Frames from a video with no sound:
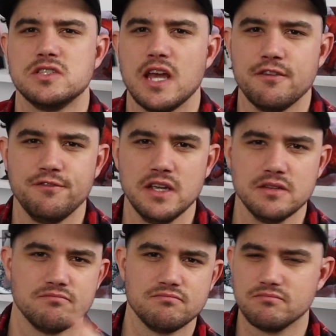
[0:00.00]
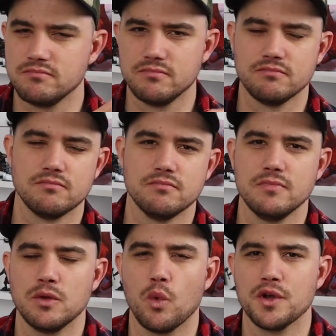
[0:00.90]
10 feet
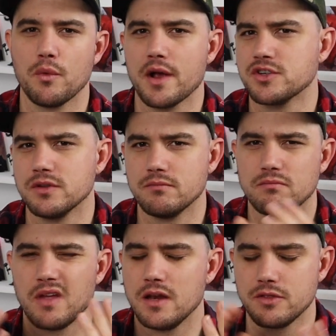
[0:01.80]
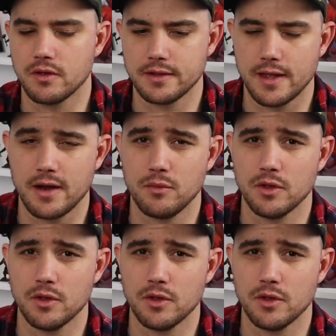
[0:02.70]
in one direction, anything like that,